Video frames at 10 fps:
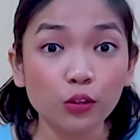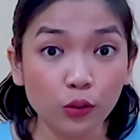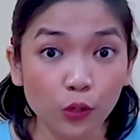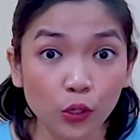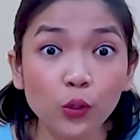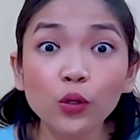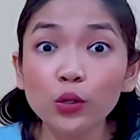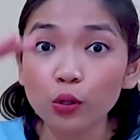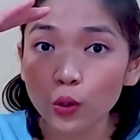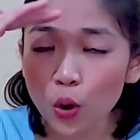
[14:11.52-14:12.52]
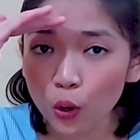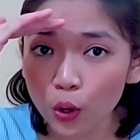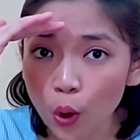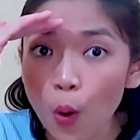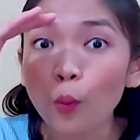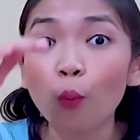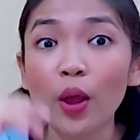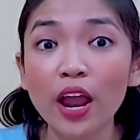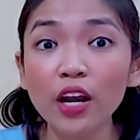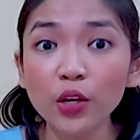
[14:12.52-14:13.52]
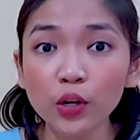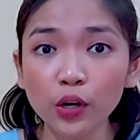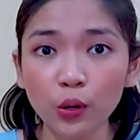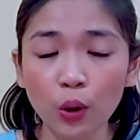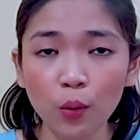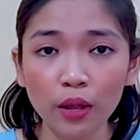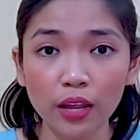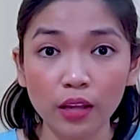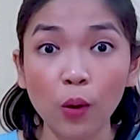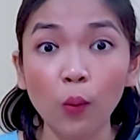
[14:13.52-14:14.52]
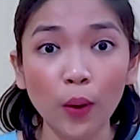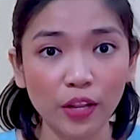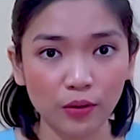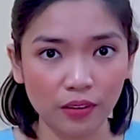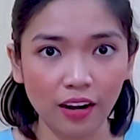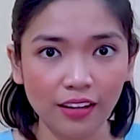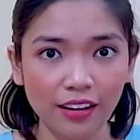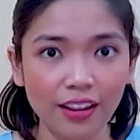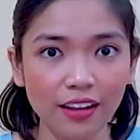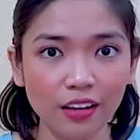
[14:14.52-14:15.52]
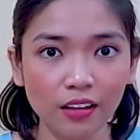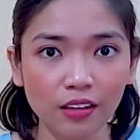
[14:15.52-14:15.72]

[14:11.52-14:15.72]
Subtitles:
Do you look where you're going when running?